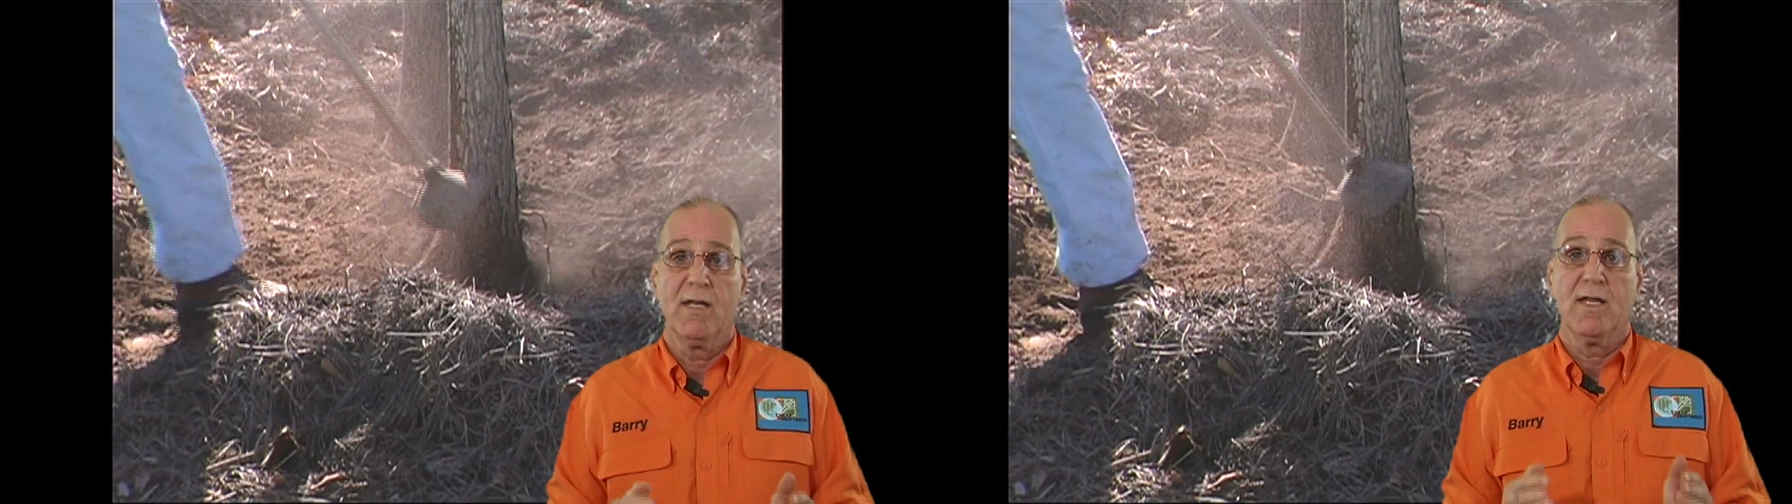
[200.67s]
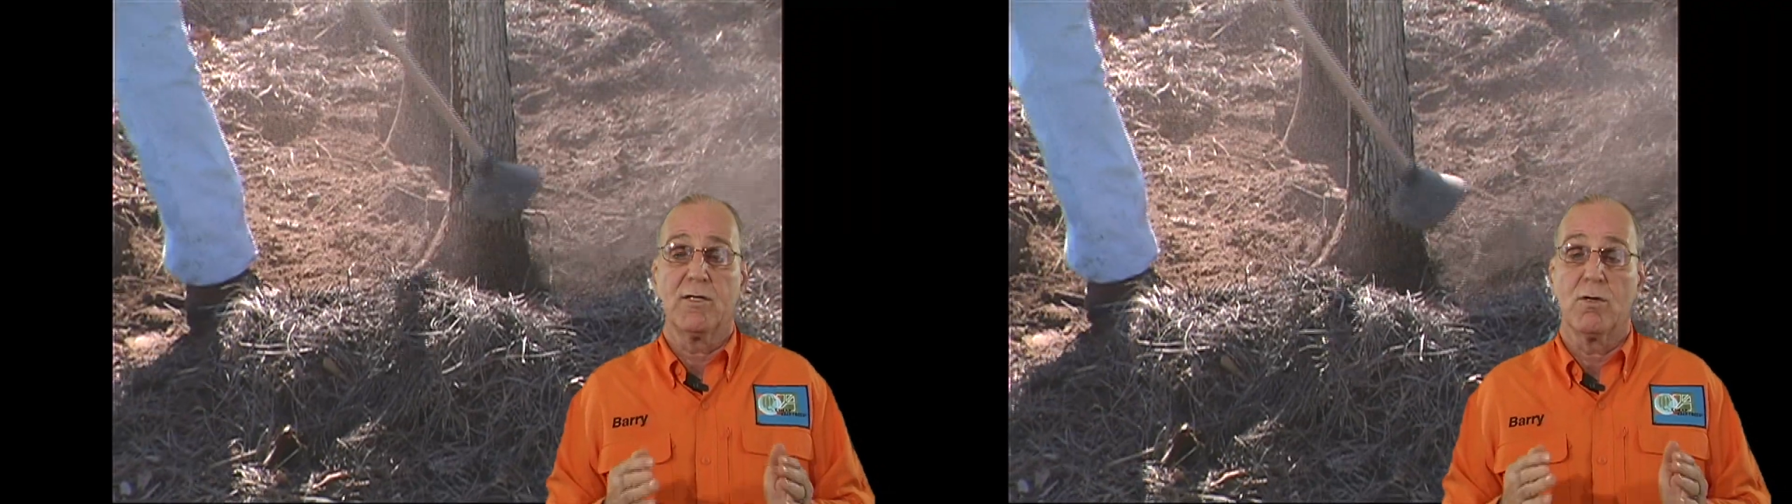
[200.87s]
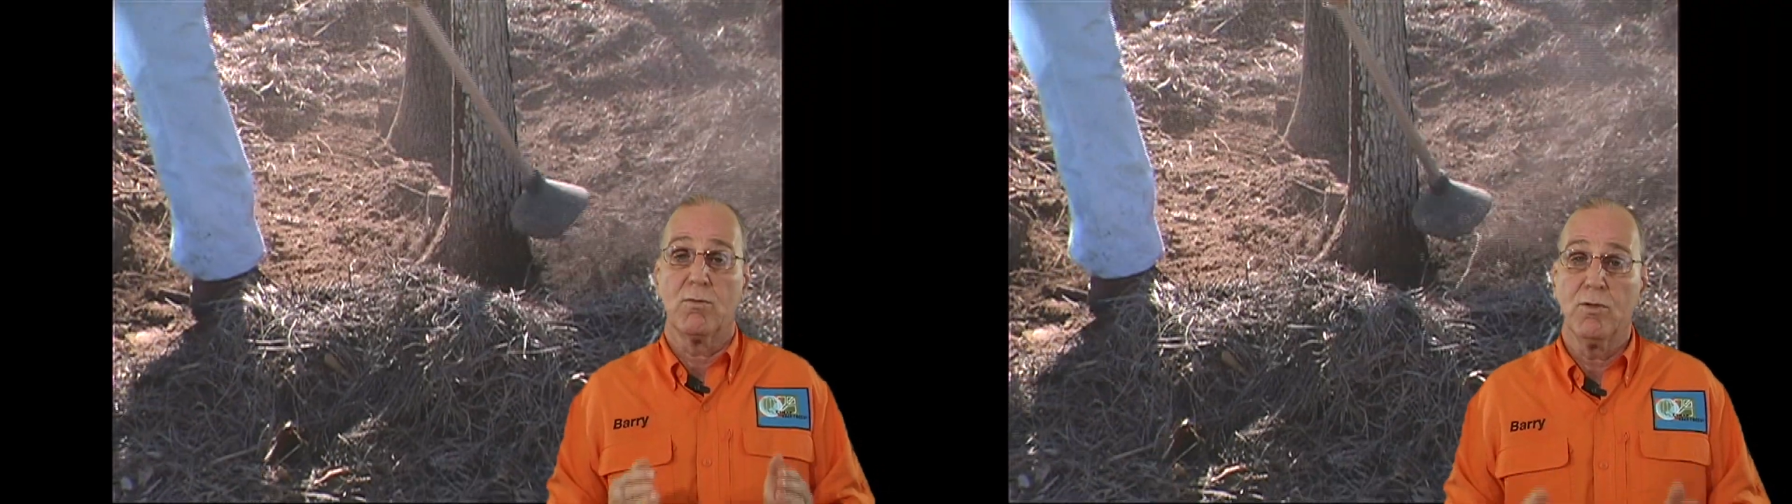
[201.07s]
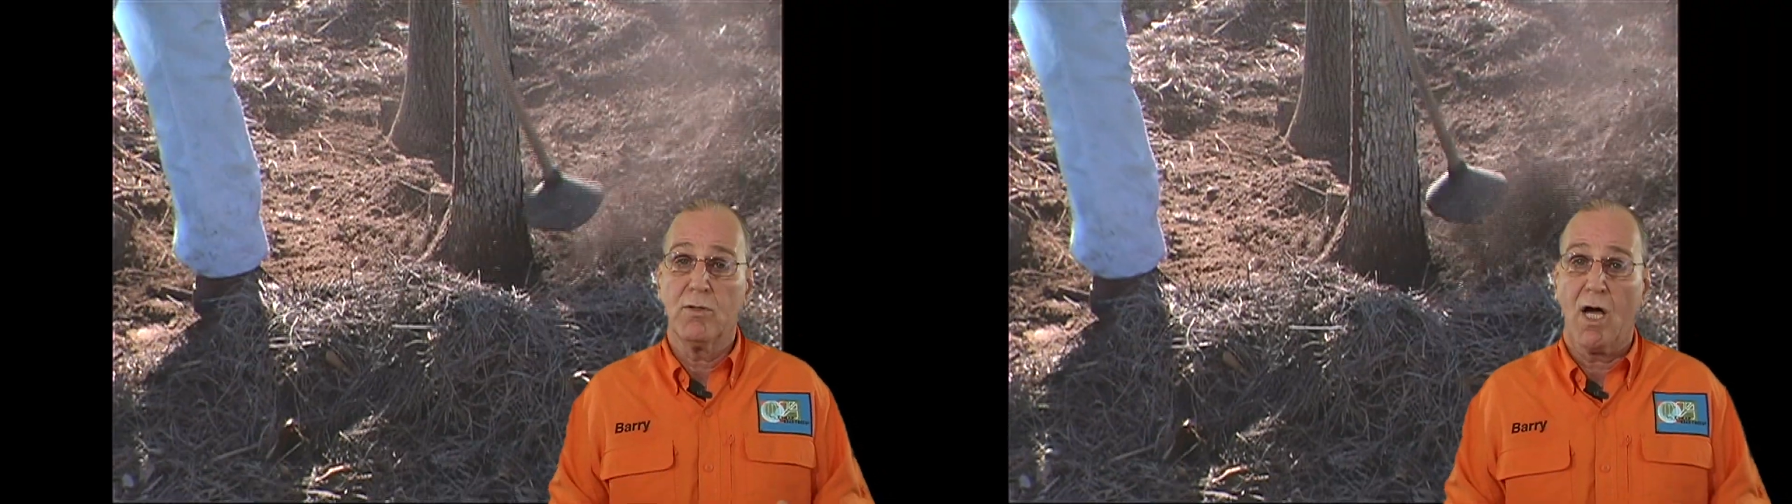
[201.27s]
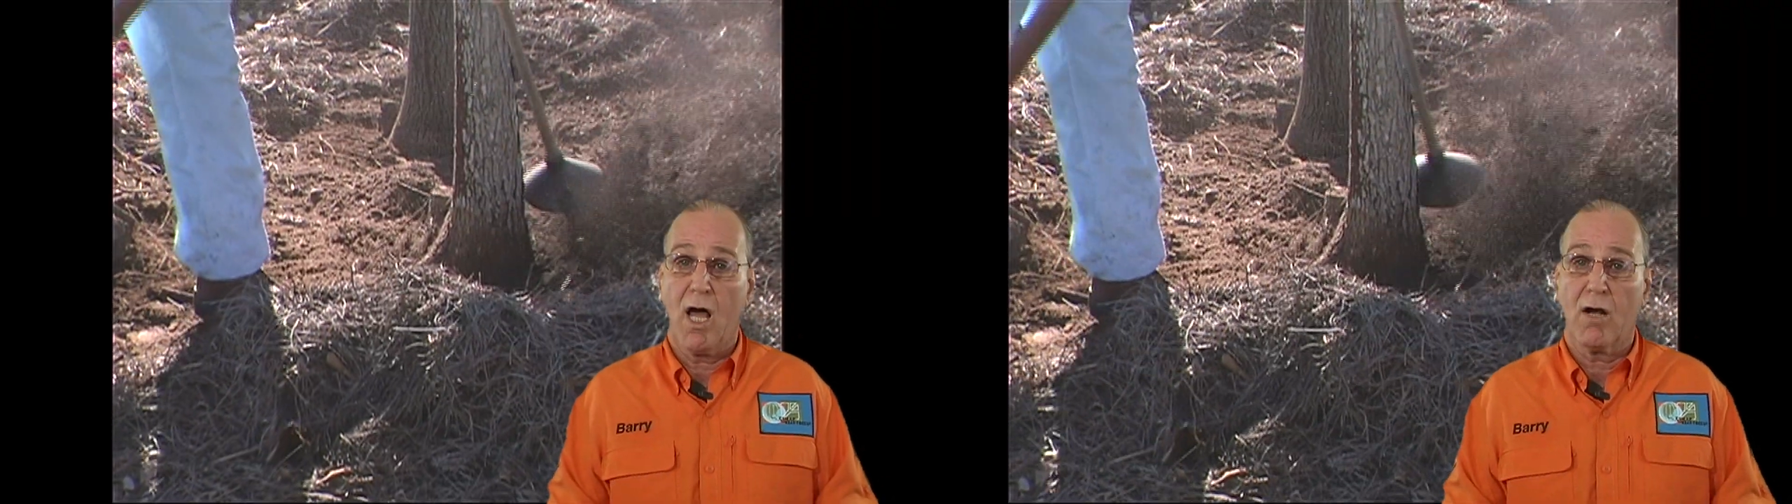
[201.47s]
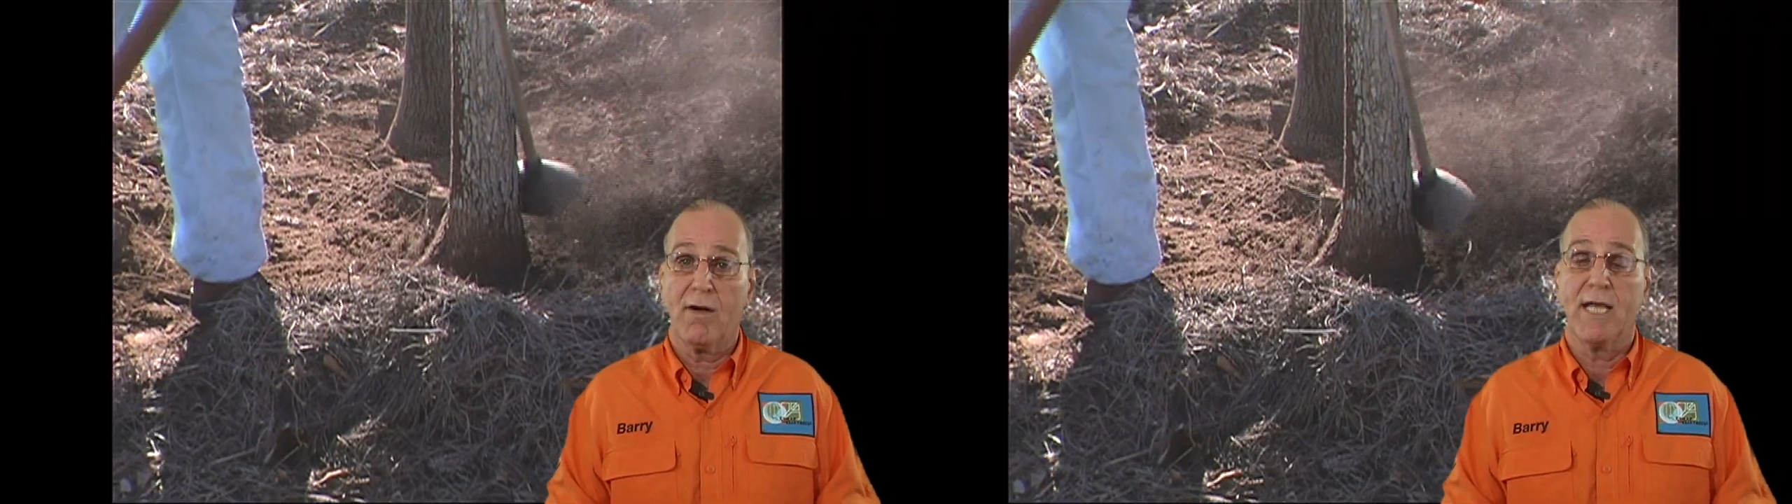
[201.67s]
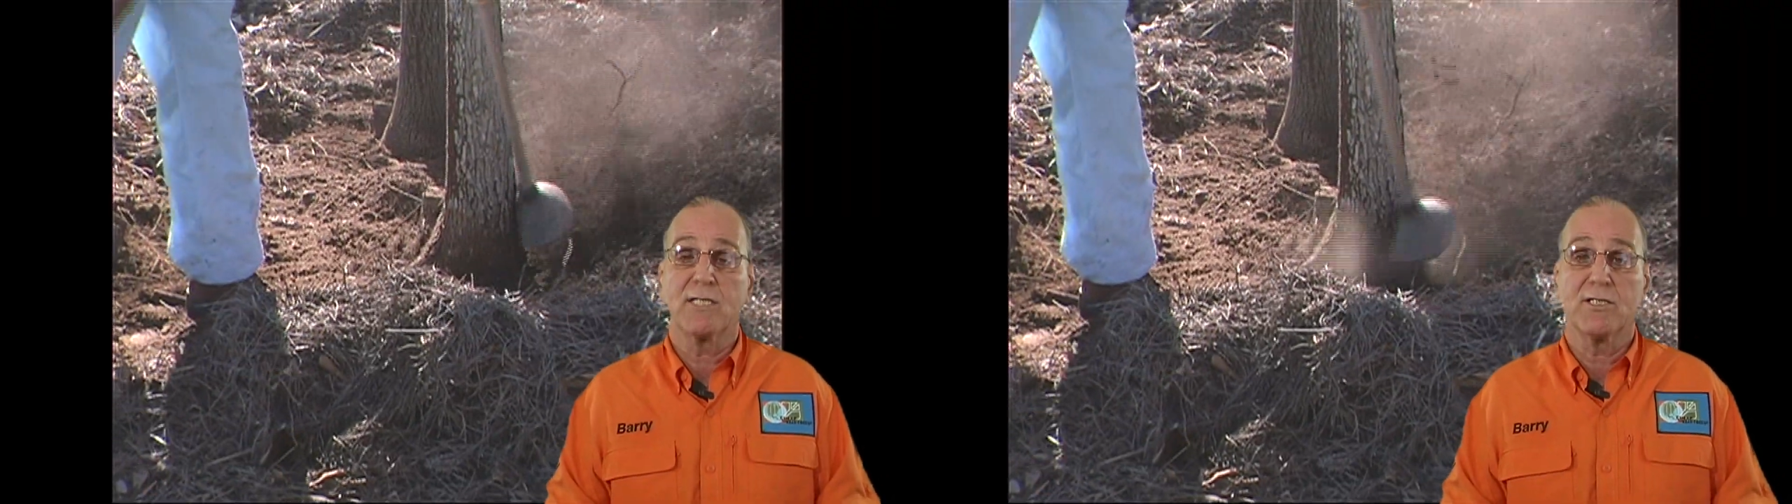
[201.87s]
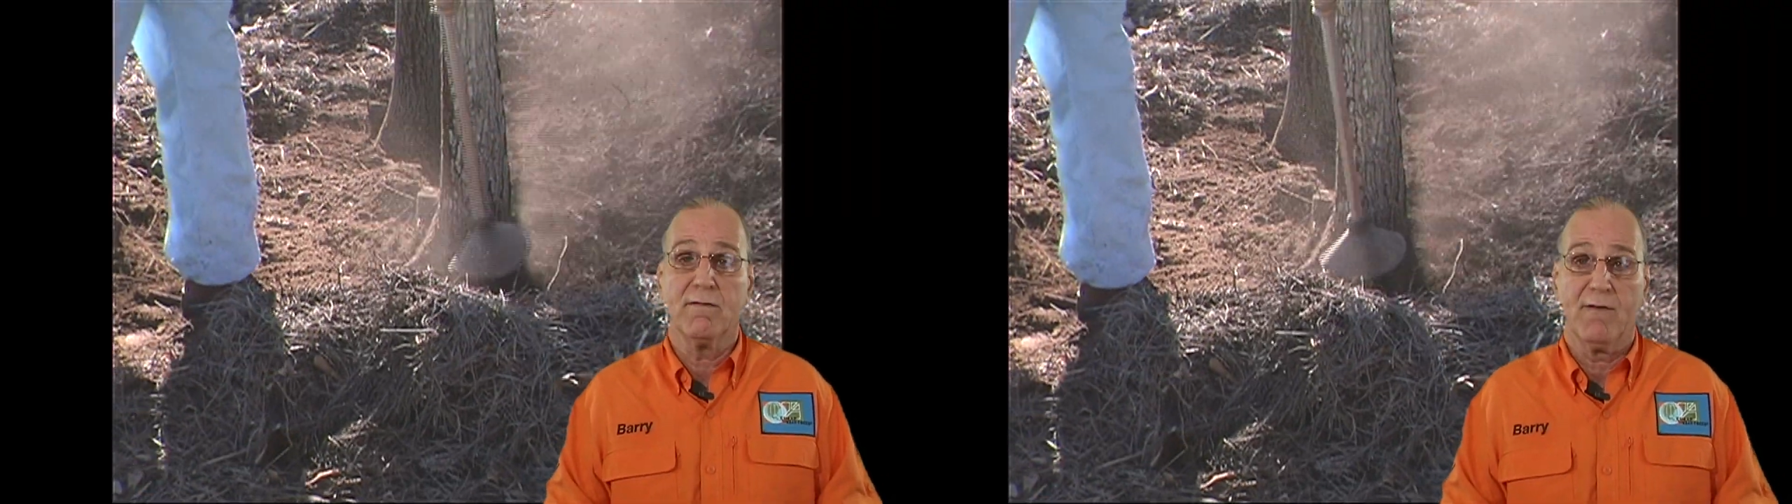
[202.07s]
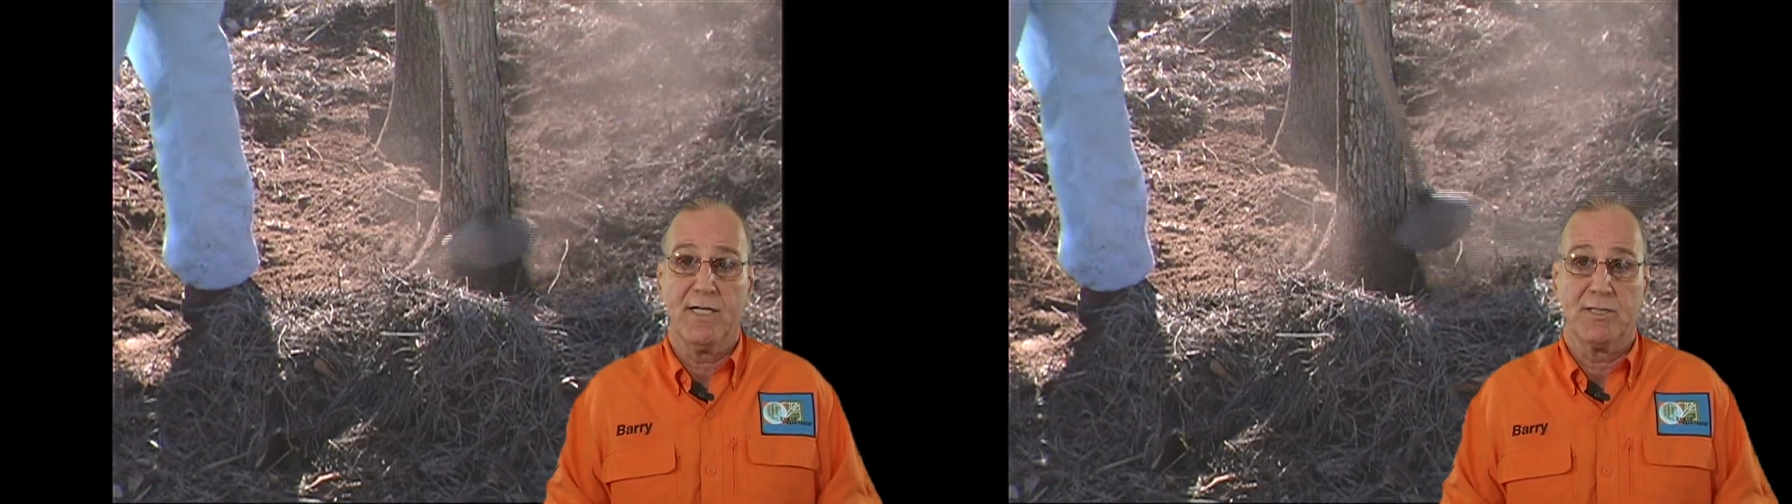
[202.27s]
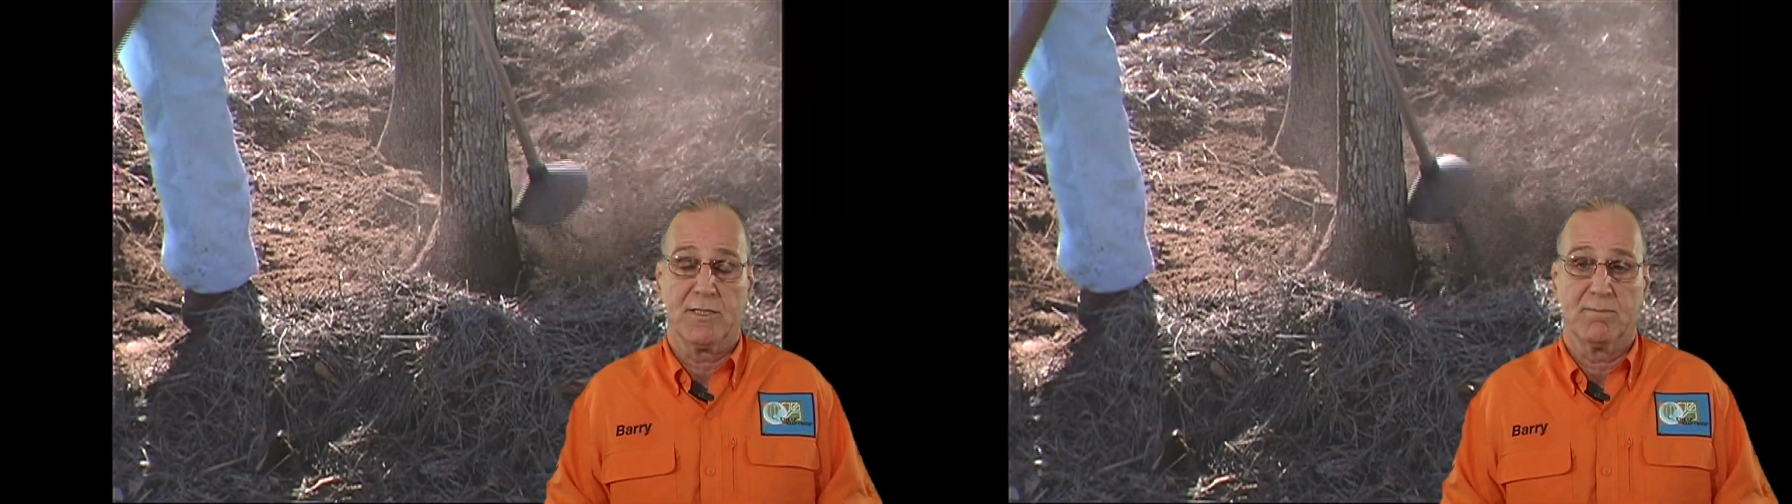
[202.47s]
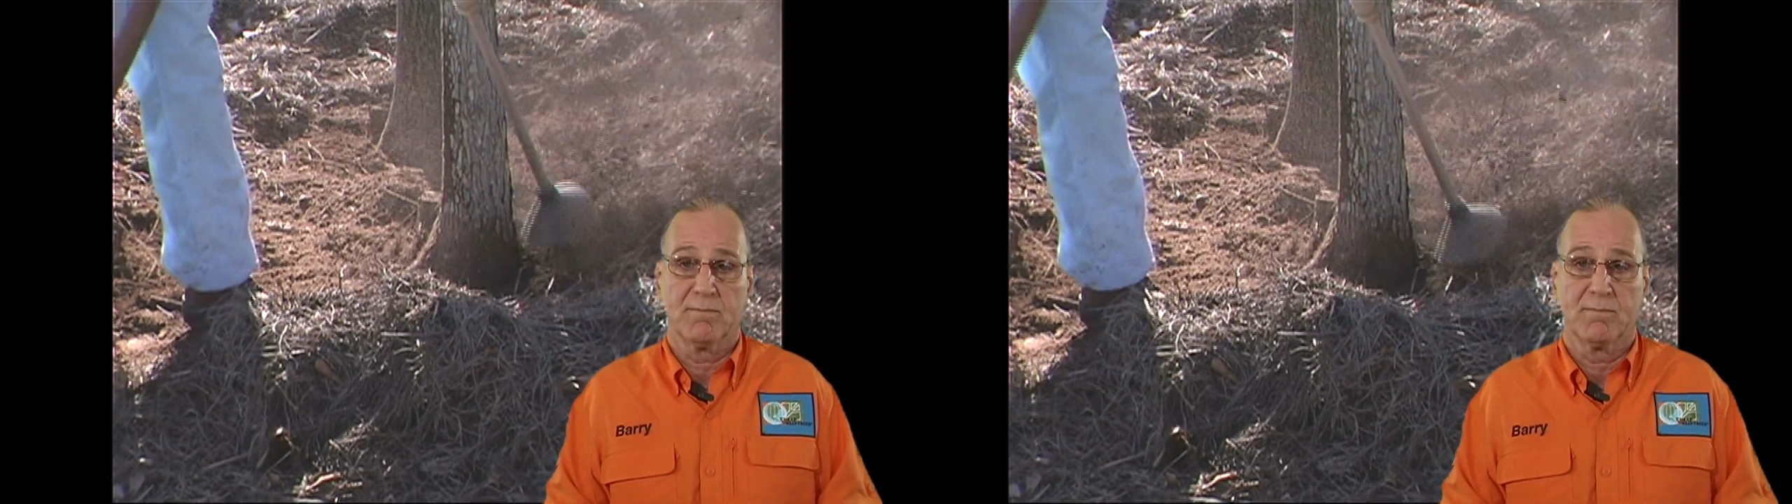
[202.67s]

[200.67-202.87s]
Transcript: that the root collar excavation